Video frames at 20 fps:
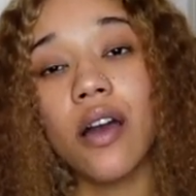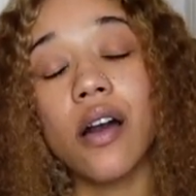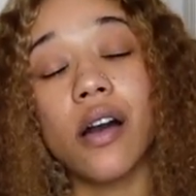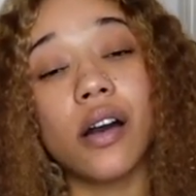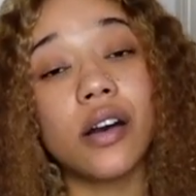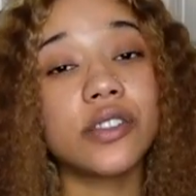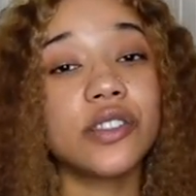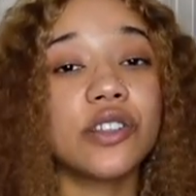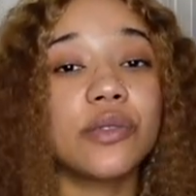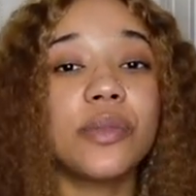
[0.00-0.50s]

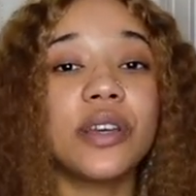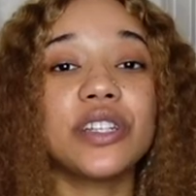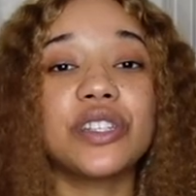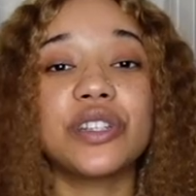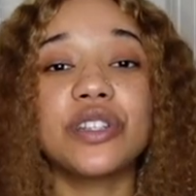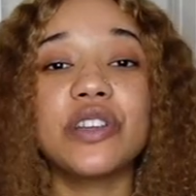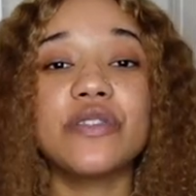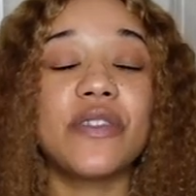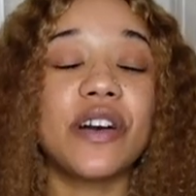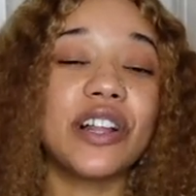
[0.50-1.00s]
Also, make
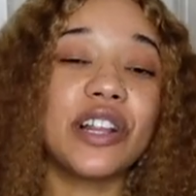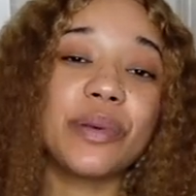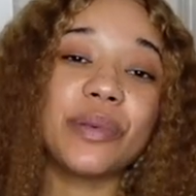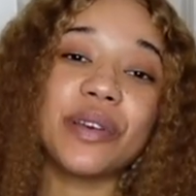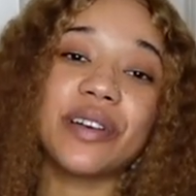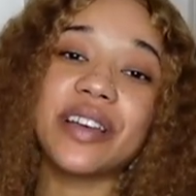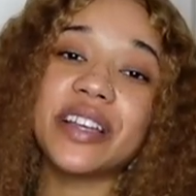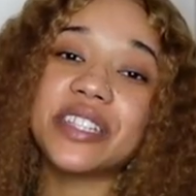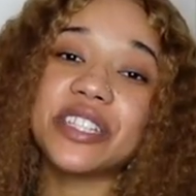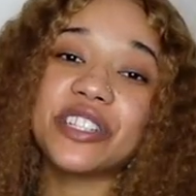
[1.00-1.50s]
sure you follow me
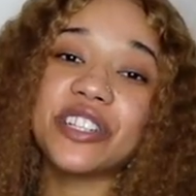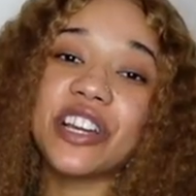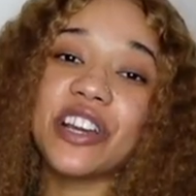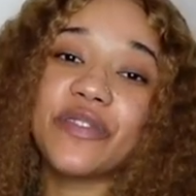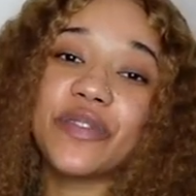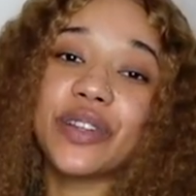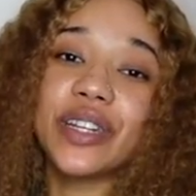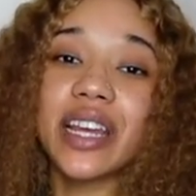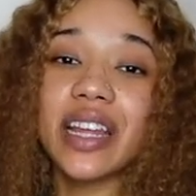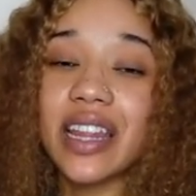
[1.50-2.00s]
on
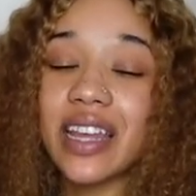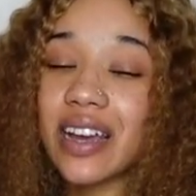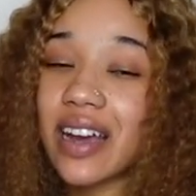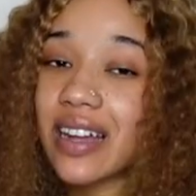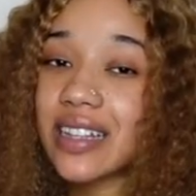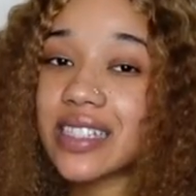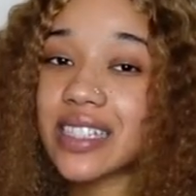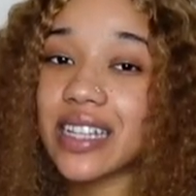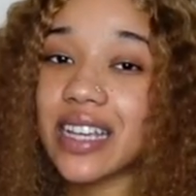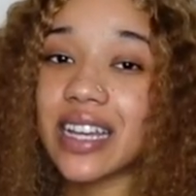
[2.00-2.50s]
Instagram for daily
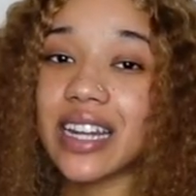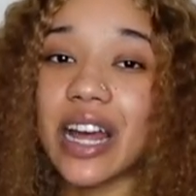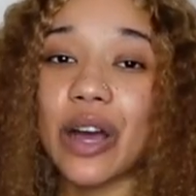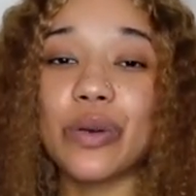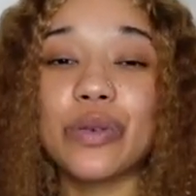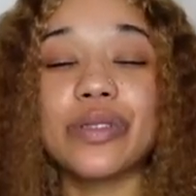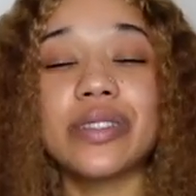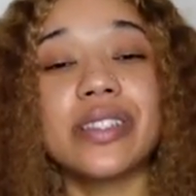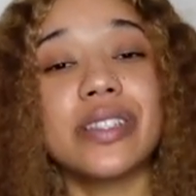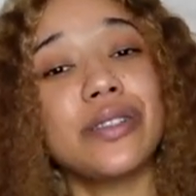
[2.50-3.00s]
content and I
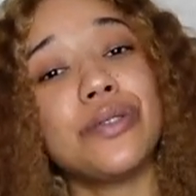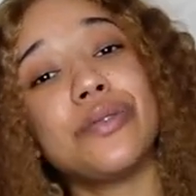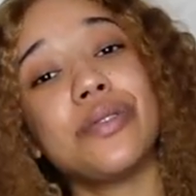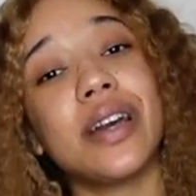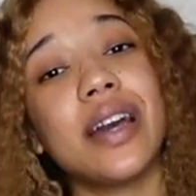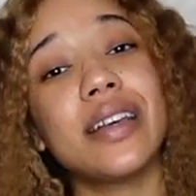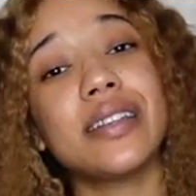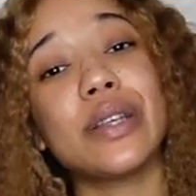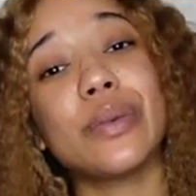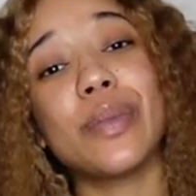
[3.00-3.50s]
will see you
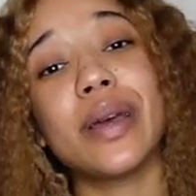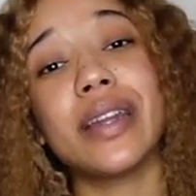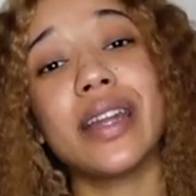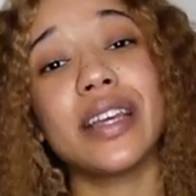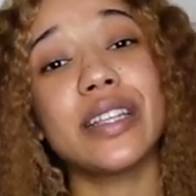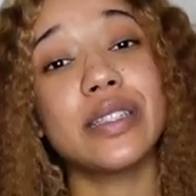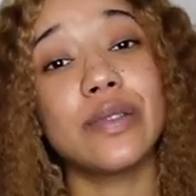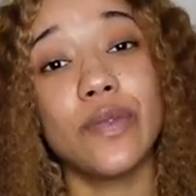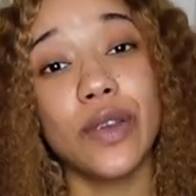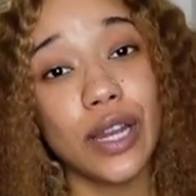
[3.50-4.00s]
guys in my
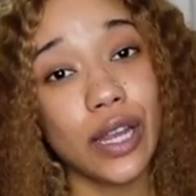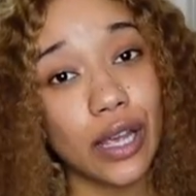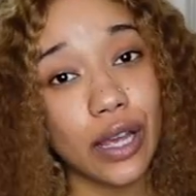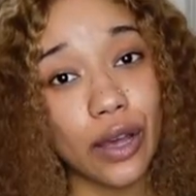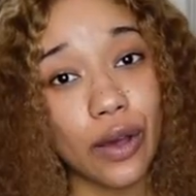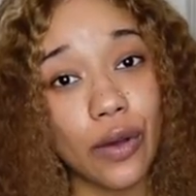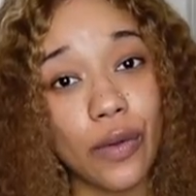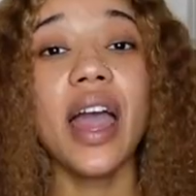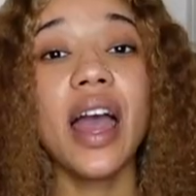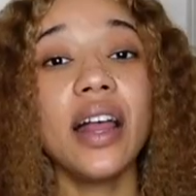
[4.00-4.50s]
next
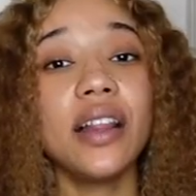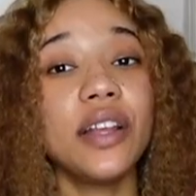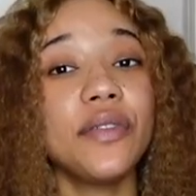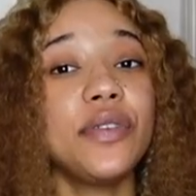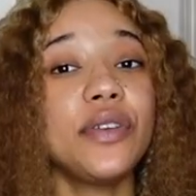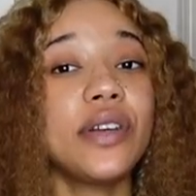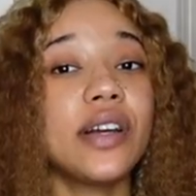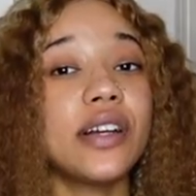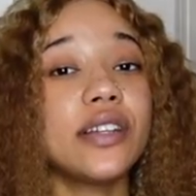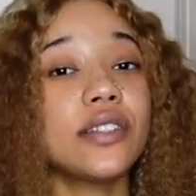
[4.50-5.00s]
video. I love
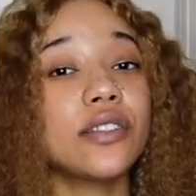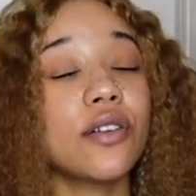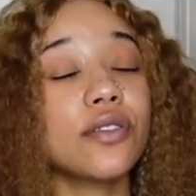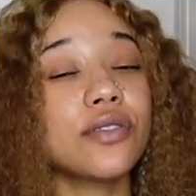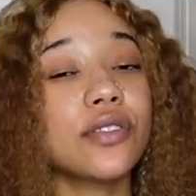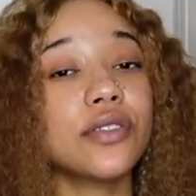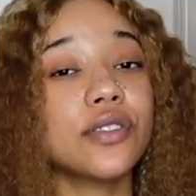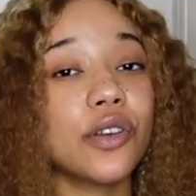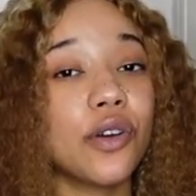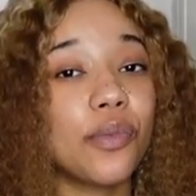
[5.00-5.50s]
you guys so,
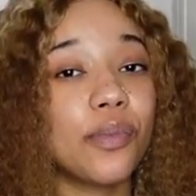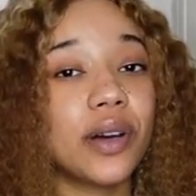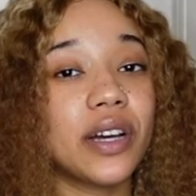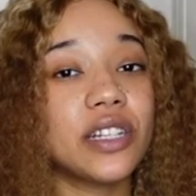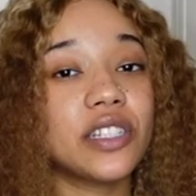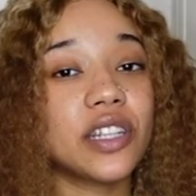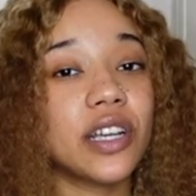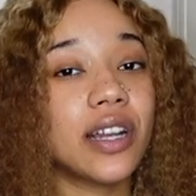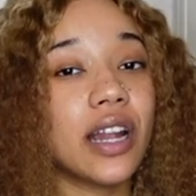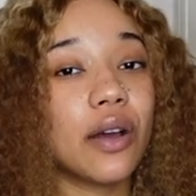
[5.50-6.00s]
so, so
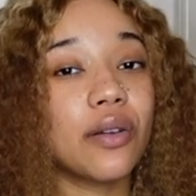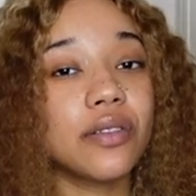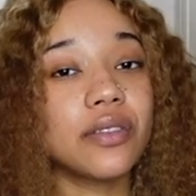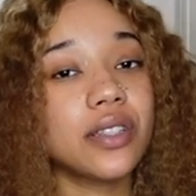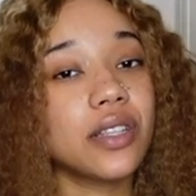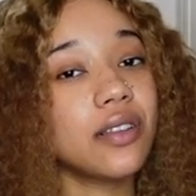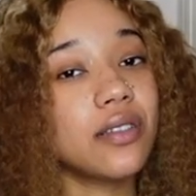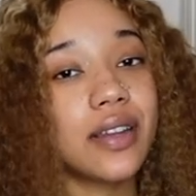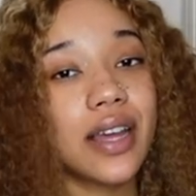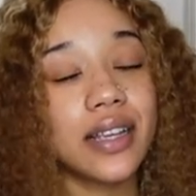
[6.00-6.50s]
much and I will
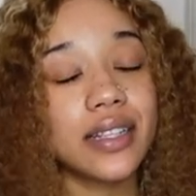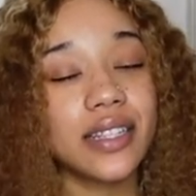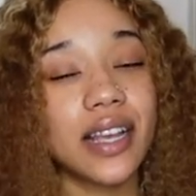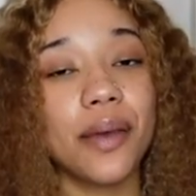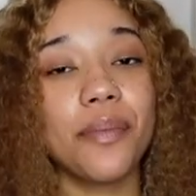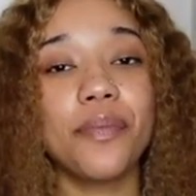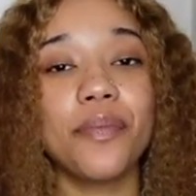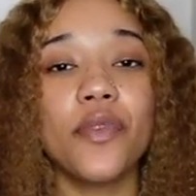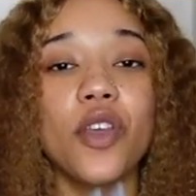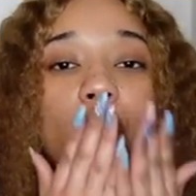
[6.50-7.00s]
see you next
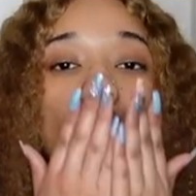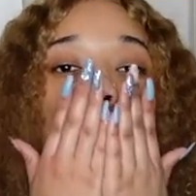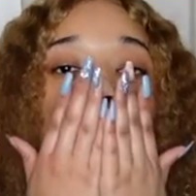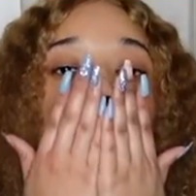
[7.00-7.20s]
time.